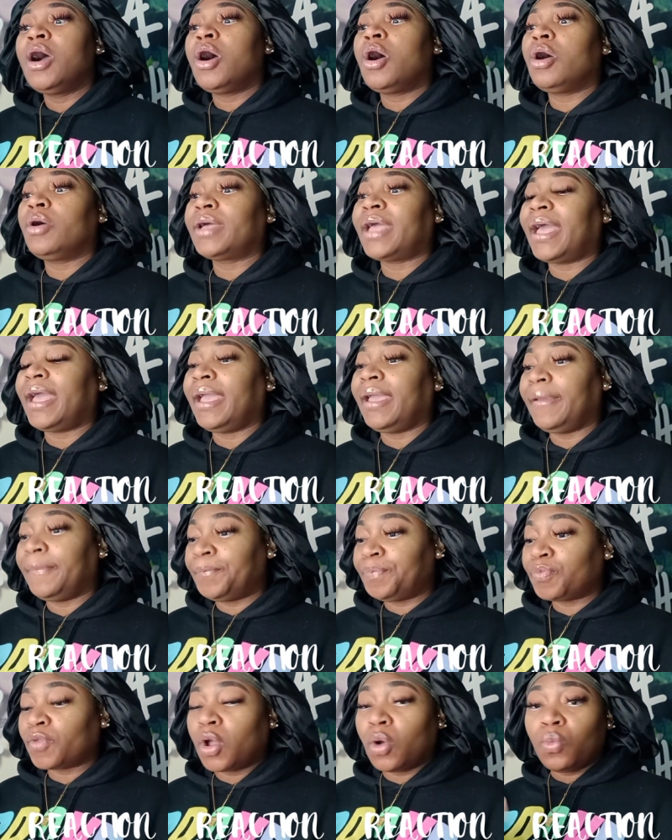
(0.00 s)
okay,
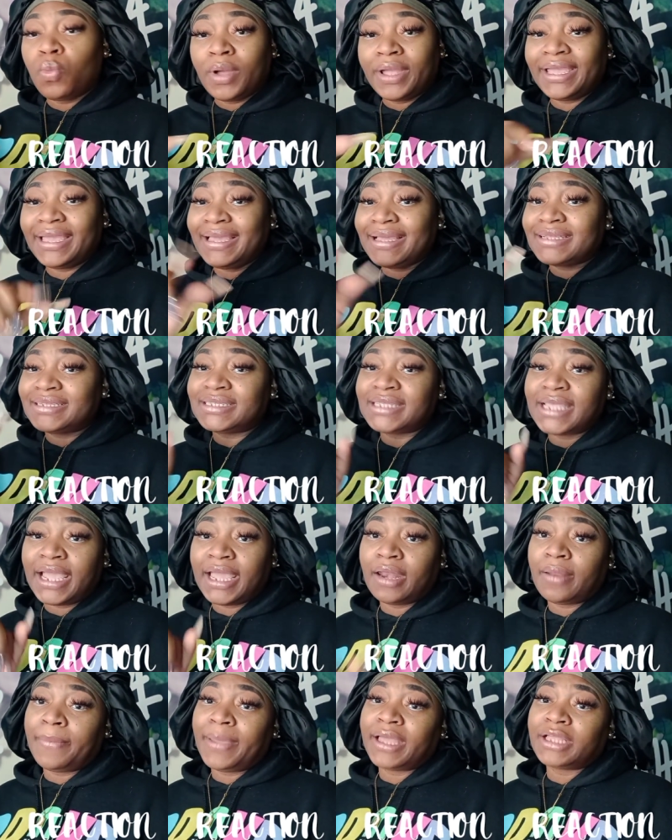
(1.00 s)
or what he is
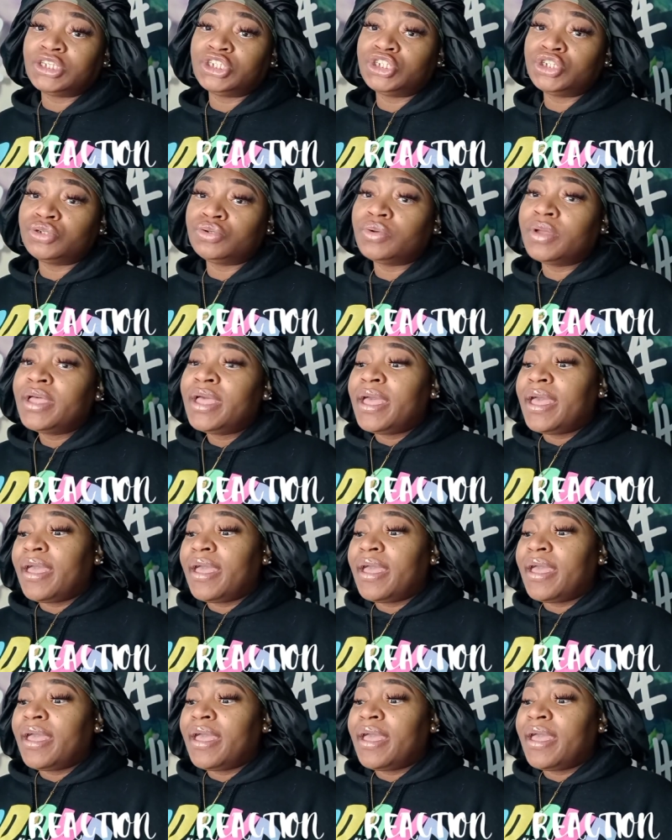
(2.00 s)
saying about you.